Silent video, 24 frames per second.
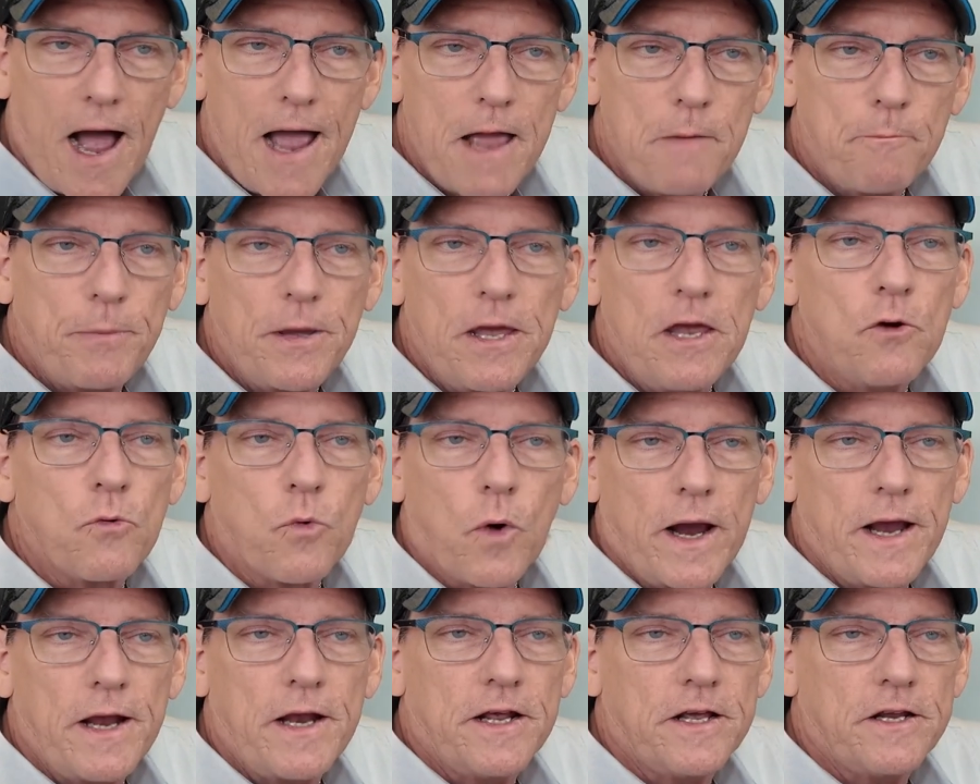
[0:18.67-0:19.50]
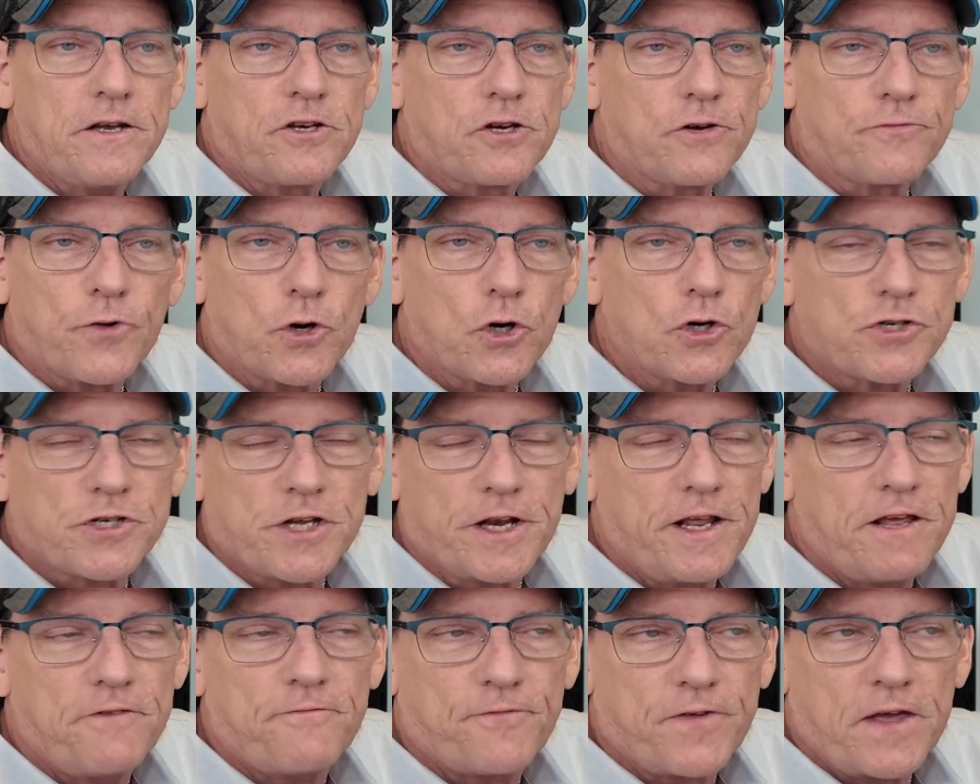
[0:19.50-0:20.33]
IP-rated
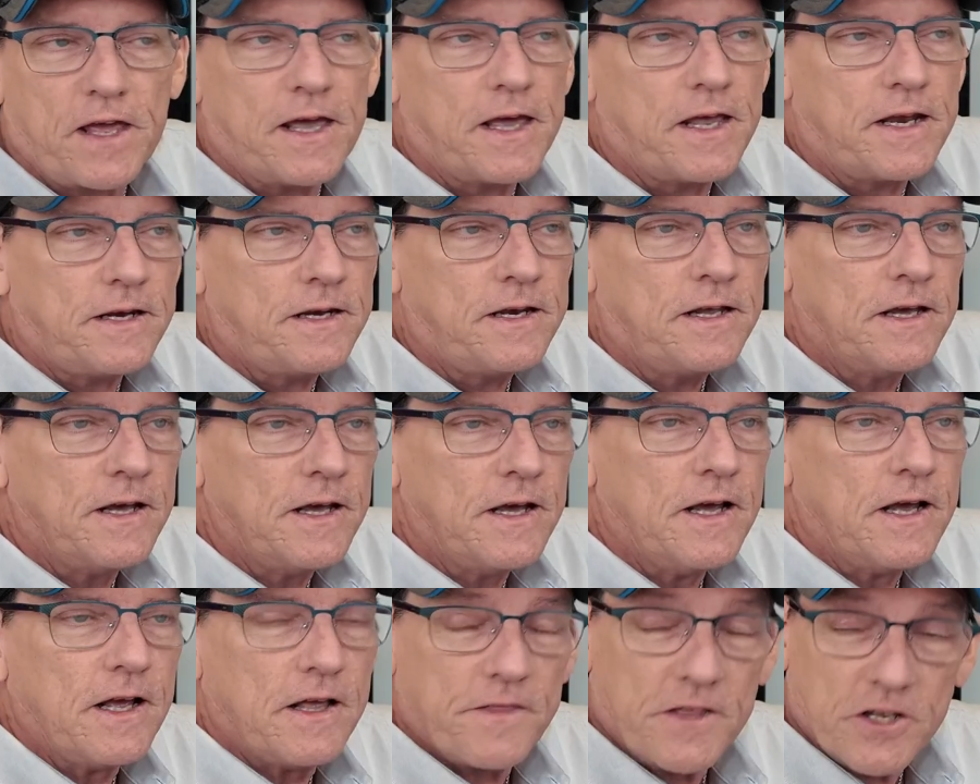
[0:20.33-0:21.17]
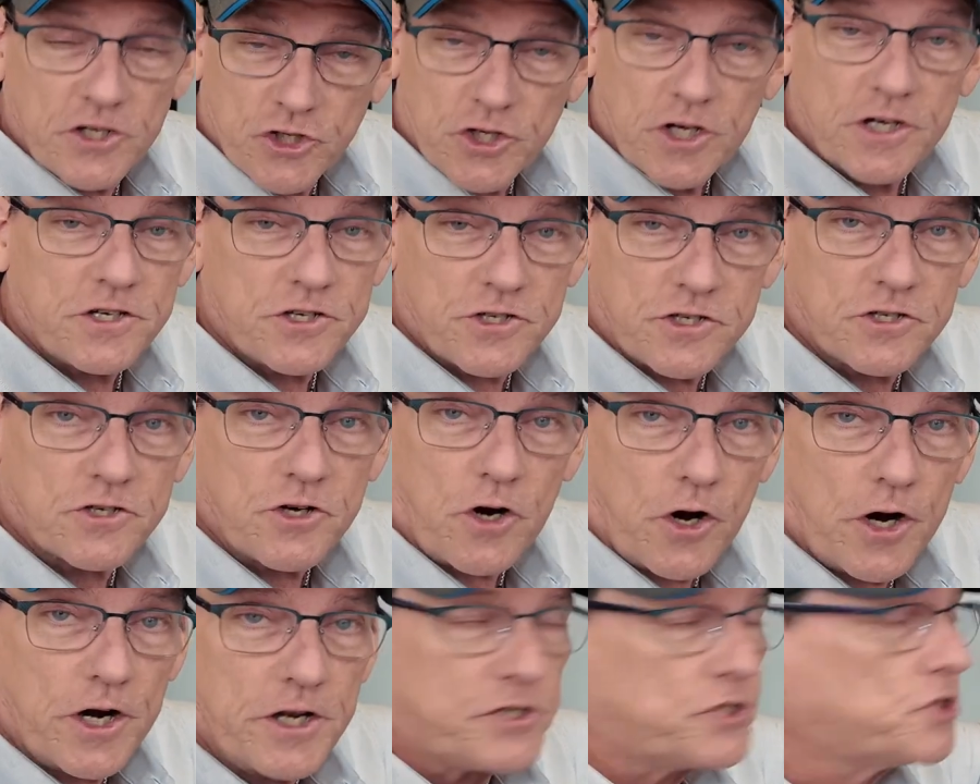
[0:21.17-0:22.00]
Diversity Fin that just
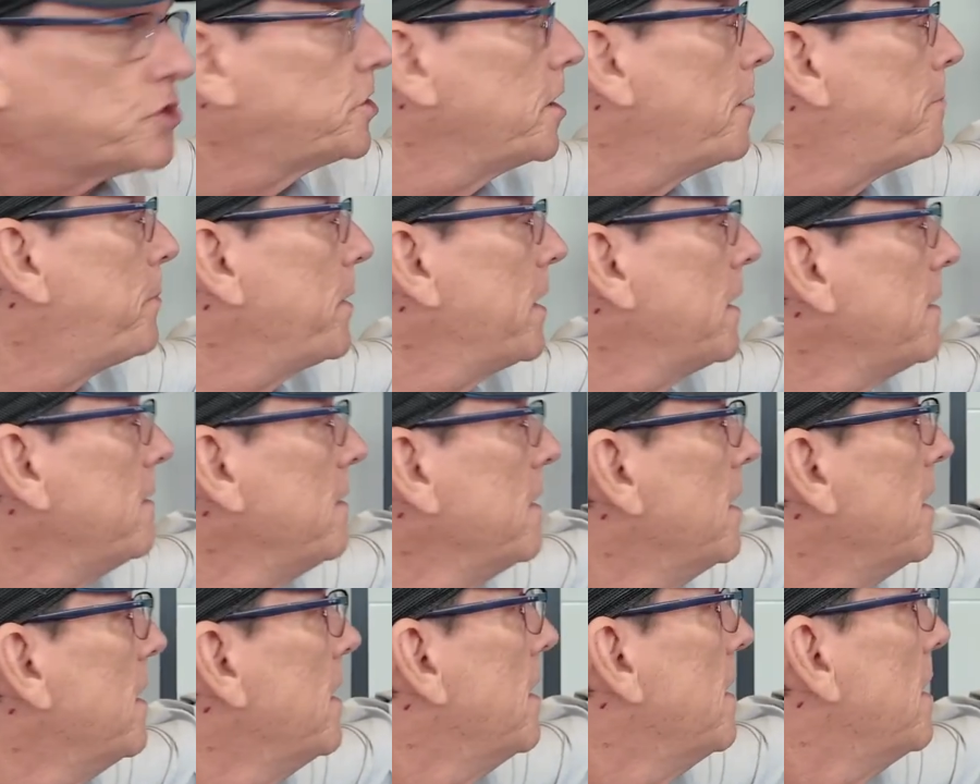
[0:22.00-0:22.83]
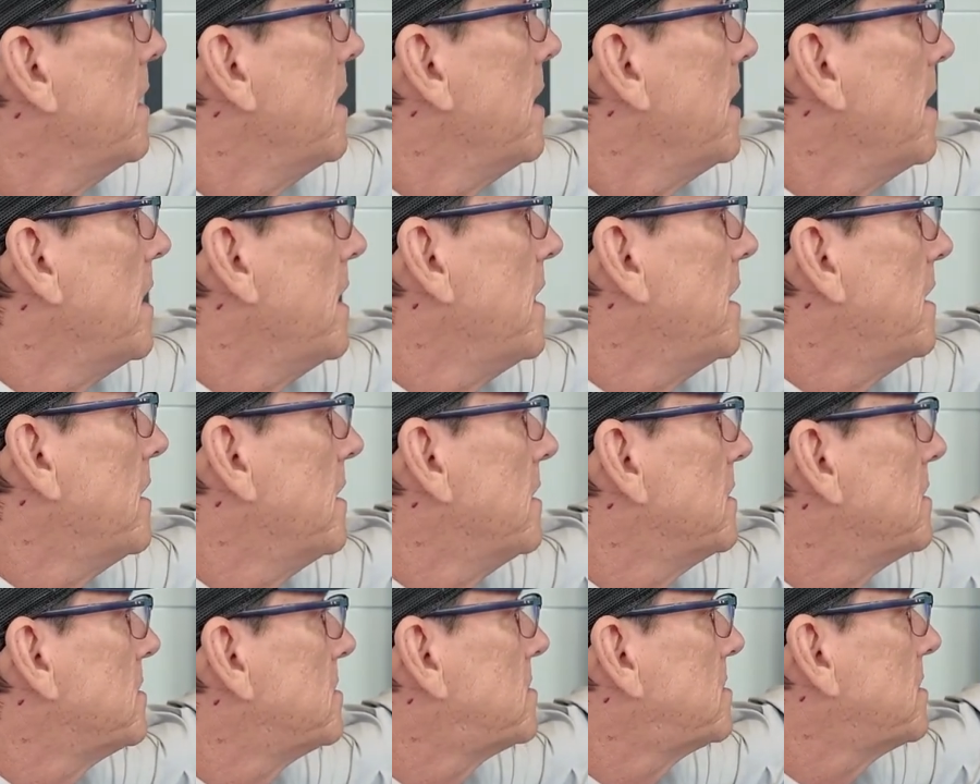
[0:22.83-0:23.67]
started shipping. It
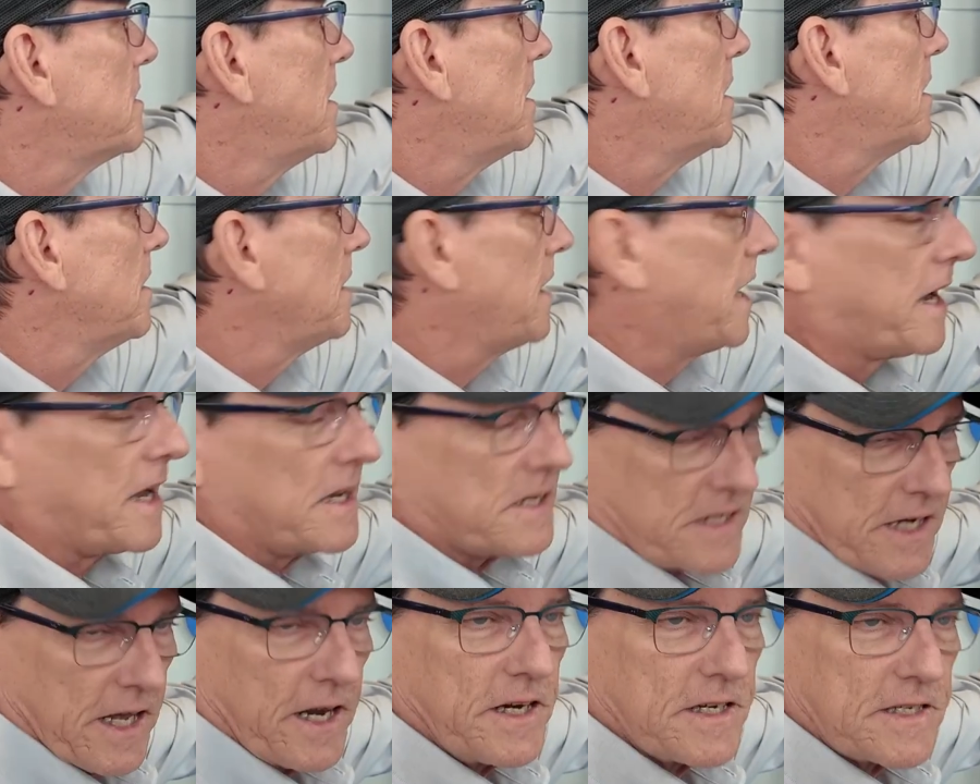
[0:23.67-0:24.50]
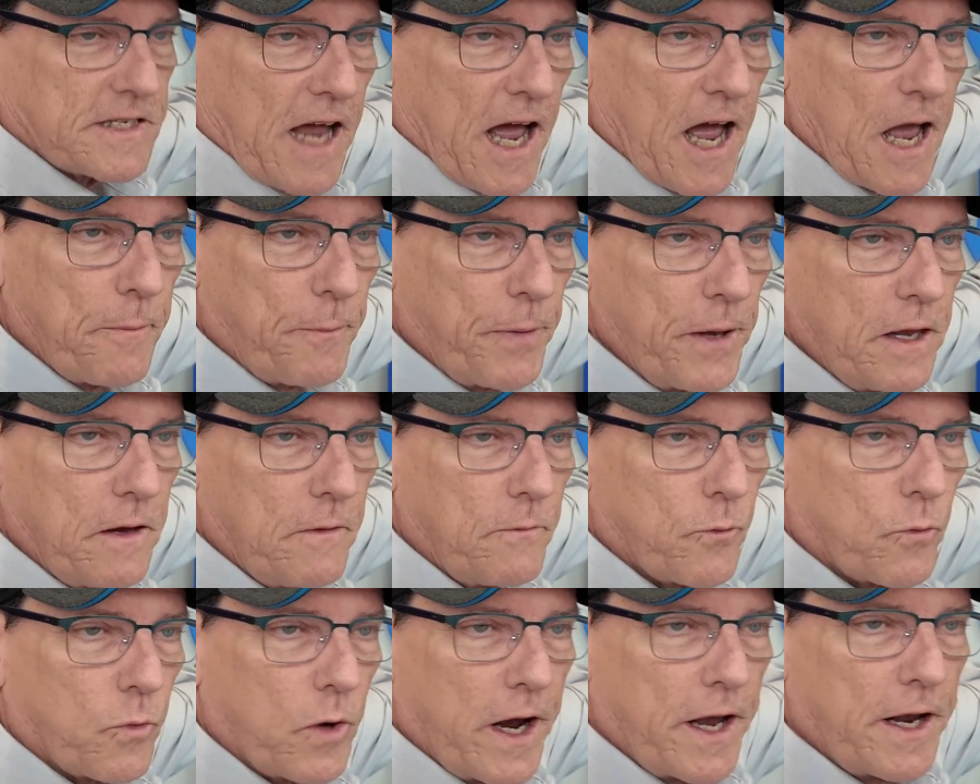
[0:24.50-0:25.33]
is, like I said, it's
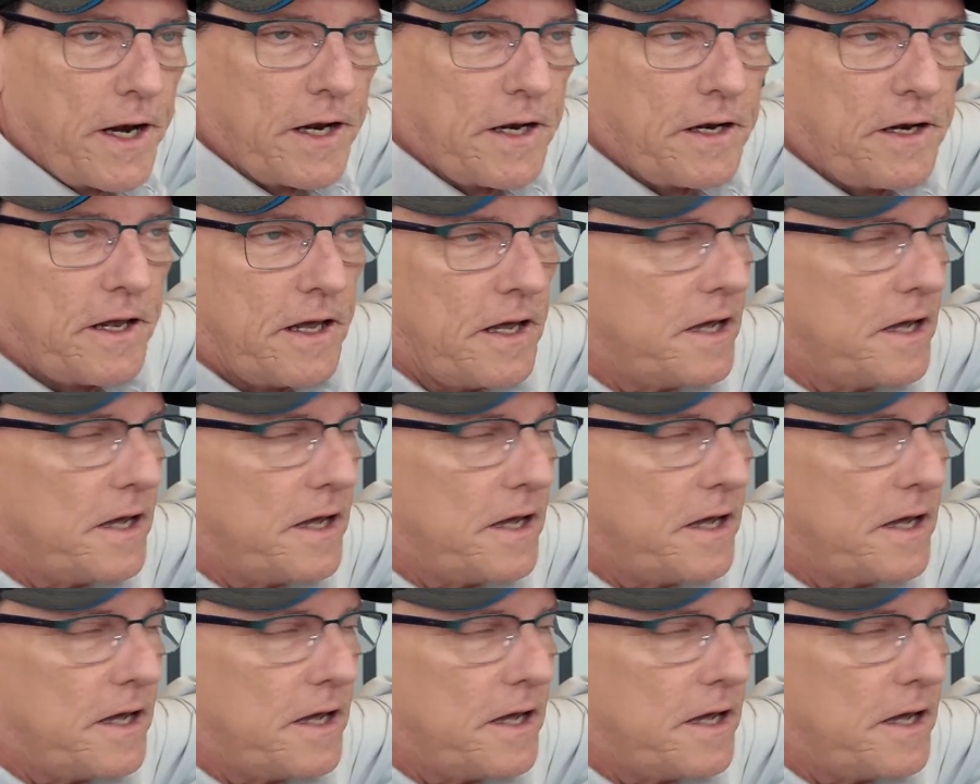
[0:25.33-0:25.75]
IP-rated.